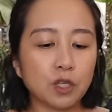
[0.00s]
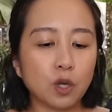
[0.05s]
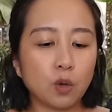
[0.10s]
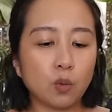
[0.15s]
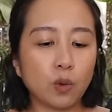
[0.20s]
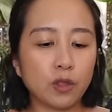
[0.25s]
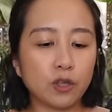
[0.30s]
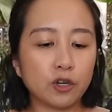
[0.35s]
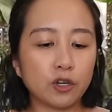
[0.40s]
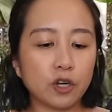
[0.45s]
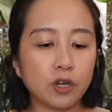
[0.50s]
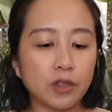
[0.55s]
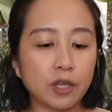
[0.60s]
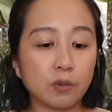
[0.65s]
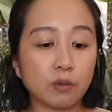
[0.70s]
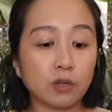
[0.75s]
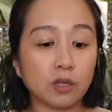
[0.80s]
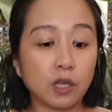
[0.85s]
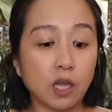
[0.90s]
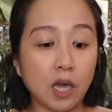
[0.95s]
Whether or not they
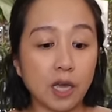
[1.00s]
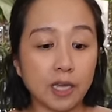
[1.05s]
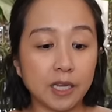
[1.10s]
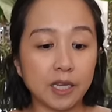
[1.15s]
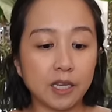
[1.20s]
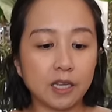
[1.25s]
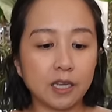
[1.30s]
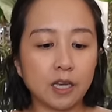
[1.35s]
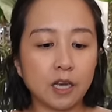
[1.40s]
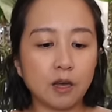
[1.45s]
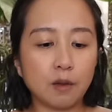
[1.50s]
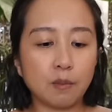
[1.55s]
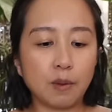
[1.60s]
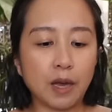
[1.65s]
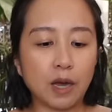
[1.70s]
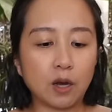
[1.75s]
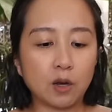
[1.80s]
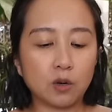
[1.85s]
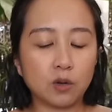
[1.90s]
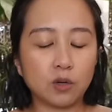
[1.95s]
were lying
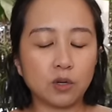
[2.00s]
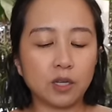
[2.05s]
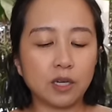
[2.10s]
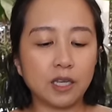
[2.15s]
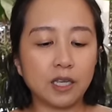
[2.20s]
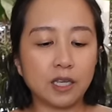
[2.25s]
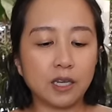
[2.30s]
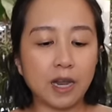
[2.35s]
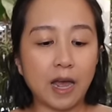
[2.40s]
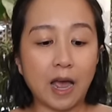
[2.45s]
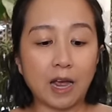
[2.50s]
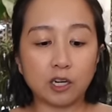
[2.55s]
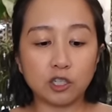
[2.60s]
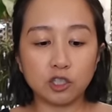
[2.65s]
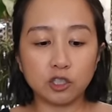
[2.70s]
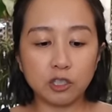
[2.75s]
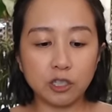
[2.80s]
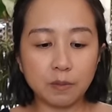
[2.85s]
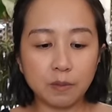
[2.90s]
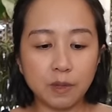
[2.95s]
about it
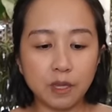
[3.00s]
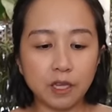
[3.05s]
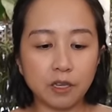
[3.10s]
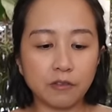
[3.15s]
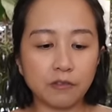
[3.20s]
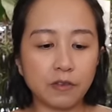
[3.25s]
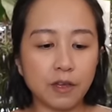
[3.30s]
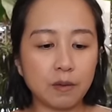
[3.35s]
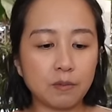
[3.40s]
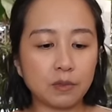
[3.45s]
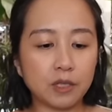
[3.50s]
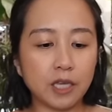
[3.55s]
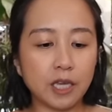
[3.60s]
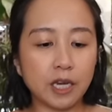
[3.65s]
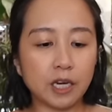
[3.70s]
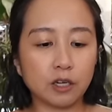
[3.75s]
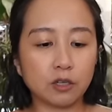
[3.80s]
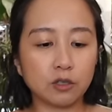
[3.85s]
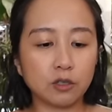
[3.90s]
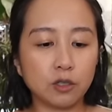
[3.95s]
actually being a family
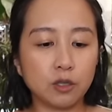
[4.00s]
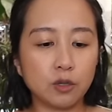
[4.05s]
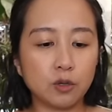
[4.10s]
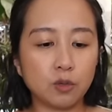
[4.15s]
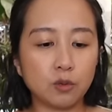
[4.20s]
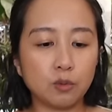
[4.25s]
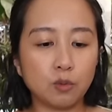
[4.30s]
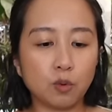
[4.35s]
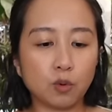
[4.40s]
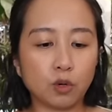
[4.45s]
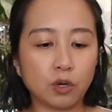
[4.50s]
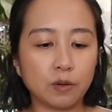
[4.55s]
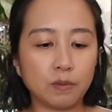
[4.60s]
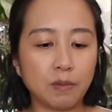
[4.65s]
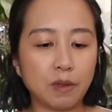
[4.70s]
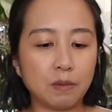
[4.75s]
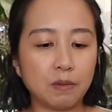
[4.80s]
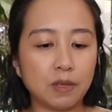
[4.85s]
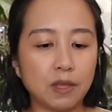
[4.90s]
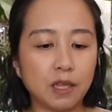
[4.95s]
heirloom, or
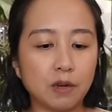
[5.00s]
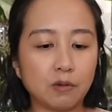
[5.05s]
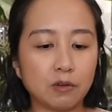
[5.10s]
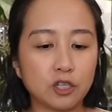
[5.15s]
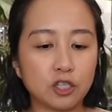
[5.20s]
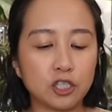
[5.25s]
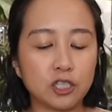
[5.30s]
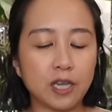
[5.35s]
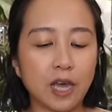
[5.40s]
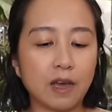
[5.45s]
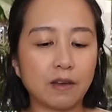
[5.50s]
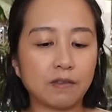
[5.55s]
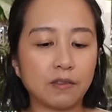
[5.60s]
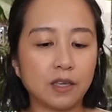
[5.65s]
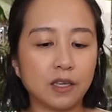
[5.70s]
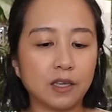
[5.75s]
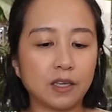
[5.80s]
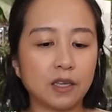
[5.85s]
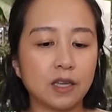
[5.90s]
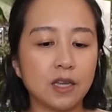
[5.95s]
maybe they were just
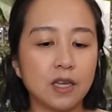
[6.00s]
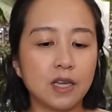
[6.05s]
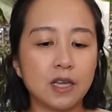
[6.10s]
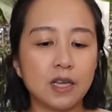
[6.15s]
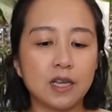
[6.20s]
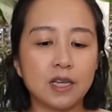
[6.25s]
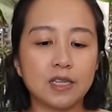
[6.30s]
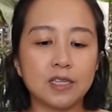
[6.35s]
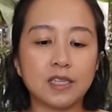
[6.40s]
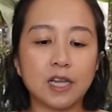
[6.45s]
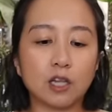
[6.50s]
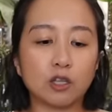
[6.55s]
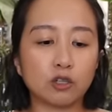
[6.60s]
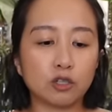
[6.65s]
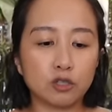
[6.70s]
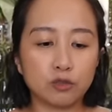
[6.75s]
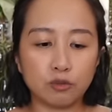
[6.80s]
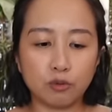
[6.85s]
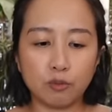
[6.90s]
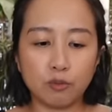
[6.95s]
having
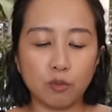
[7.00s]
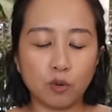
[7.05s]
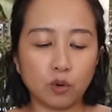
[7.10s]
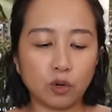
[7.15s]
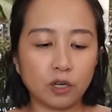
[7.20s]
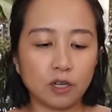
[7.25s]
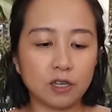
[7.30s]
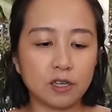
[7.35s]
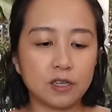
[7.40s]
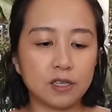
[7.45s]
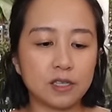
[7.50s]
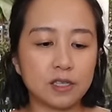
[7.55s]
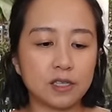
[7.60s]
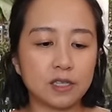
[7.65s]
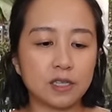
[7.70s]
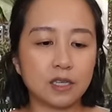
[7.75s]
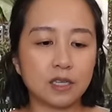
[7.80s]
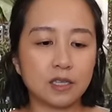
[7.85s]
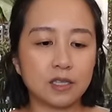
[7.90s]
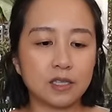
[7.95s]
seller's
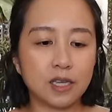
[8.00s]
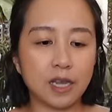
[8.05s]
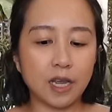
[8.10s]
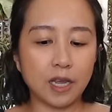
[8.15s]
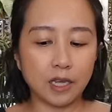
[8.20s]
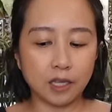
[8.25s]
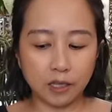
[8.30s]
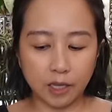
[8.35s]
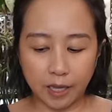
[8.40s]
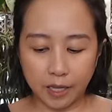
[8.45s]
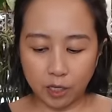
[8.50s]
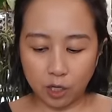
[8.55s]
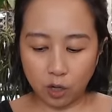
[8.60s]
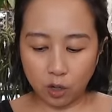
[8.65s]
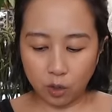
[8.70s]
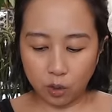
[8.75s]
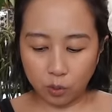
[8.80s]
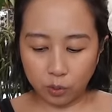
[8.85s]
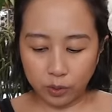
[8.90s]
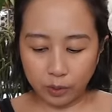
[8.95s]
remorse, saying like,
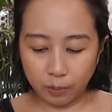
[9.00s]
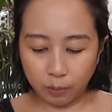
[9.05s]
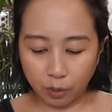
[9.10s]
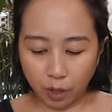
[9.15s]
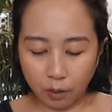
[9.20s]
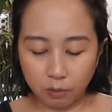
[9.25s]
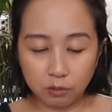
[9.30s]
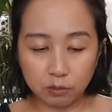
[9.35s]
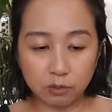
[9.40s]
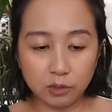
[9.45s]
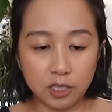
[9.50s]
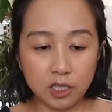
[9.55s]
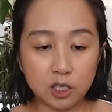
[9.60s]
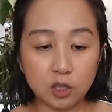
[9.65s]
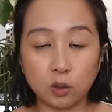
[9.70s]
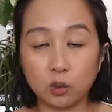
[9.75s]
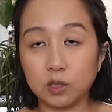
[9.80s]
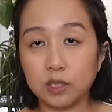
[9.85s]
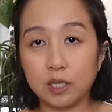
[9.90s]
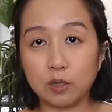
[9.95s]
oh, we probably
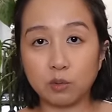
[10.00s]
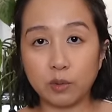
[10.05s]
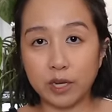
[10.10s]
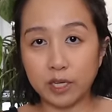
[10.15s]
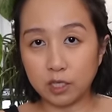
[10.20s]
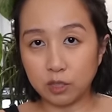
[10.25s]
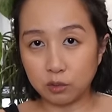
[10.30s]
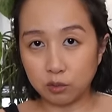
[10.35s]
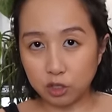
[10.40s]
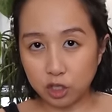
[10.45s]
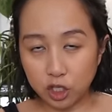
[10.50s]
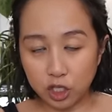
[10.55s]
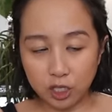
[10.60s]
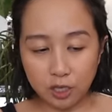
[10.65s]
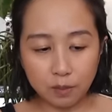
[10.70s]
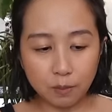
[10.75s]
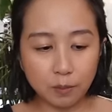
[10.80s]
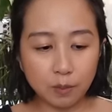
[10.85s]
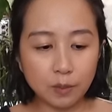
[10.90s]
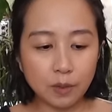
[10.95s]
sold it way too
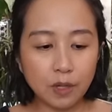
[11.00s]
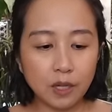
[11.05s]
cheap,